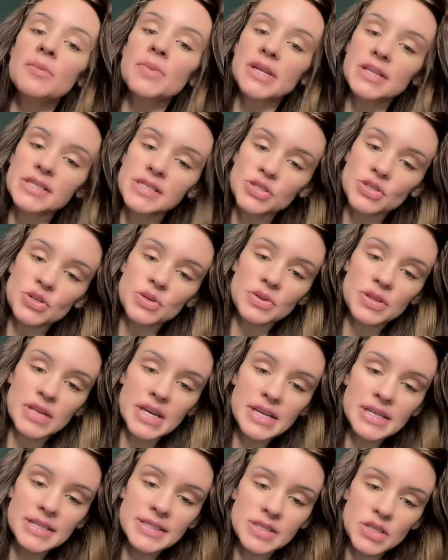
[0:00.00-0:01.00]
Because the truth
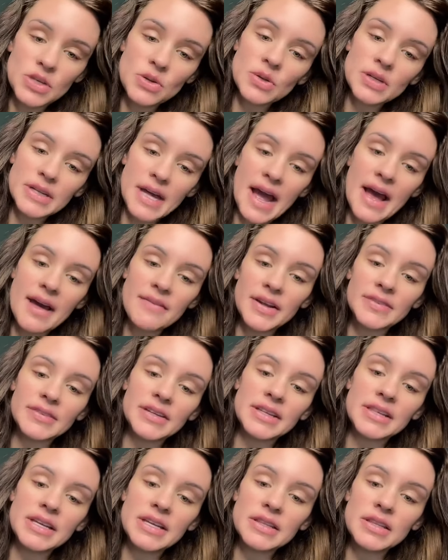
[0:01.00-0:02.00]
is, you could have
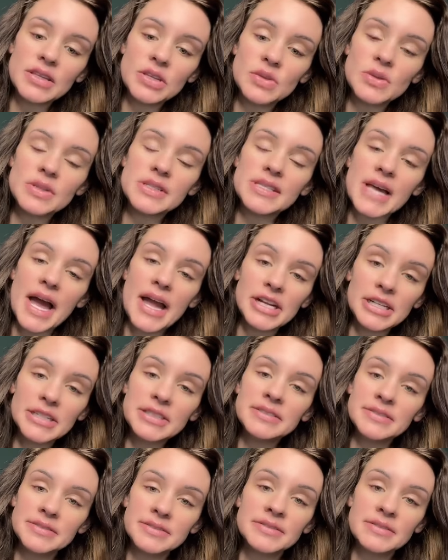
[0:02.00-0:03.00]
everything that you
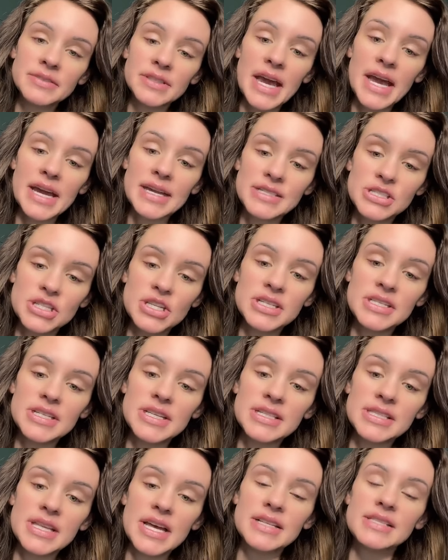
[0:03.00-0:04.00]
desire. Okay, as cheesy
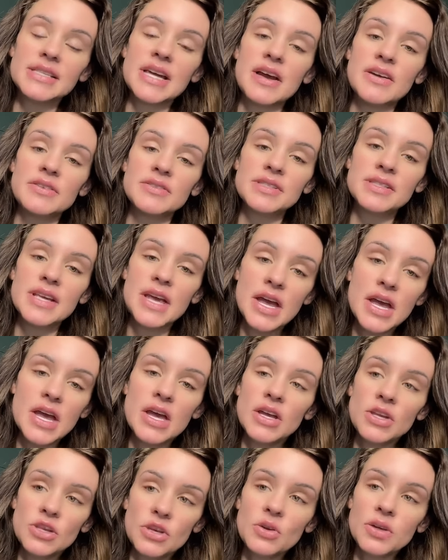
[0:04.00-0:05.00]
as that sounds,
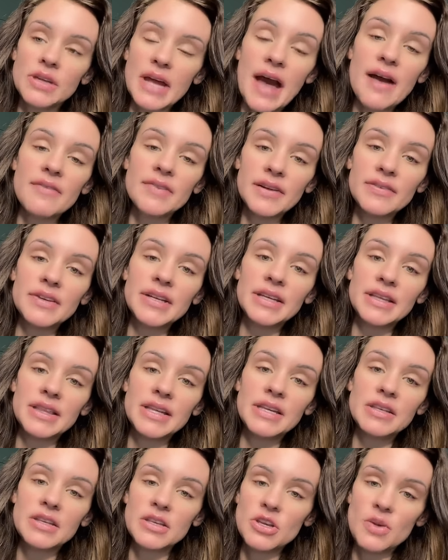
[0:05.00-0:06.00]
you could have
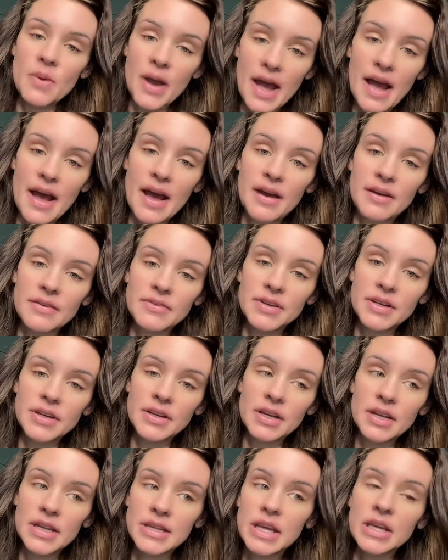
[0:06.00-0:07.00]
everything that you have
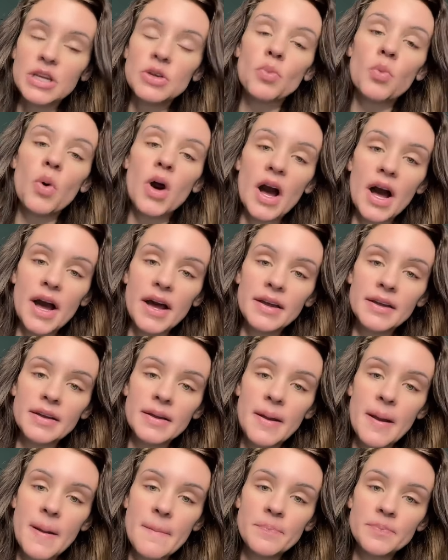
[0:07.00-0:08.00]
and that you want,
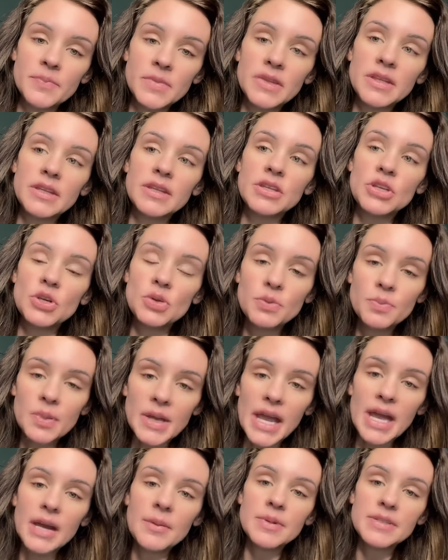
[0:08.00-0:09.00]
you'd
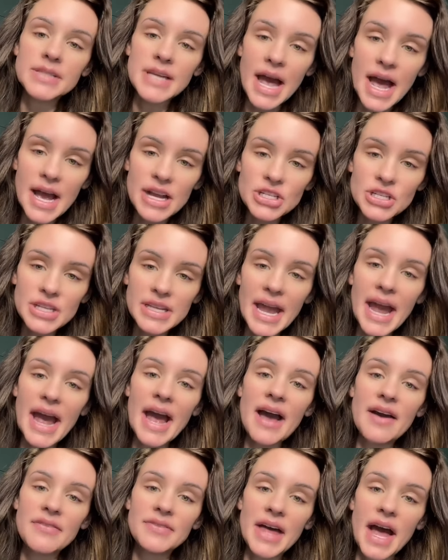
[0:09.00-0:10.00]
be able to actually
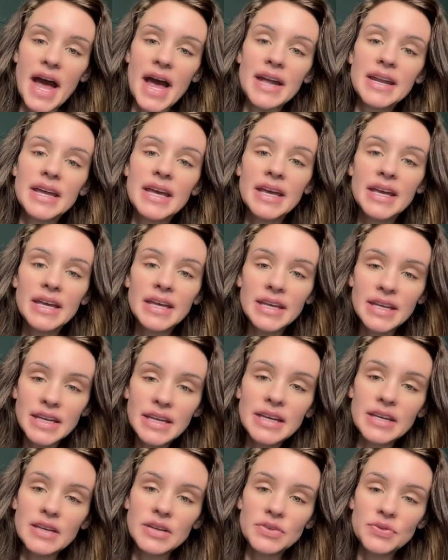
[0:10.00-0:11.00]
have that
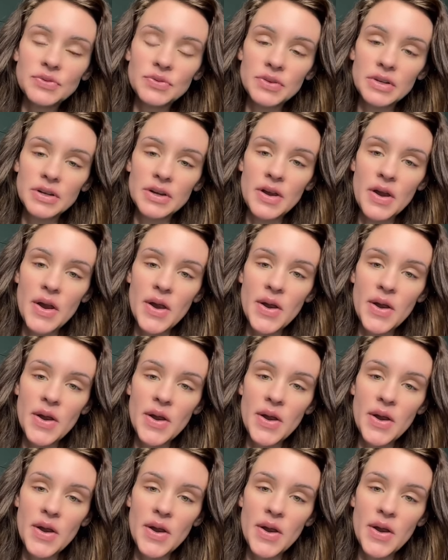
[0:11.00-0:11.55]
if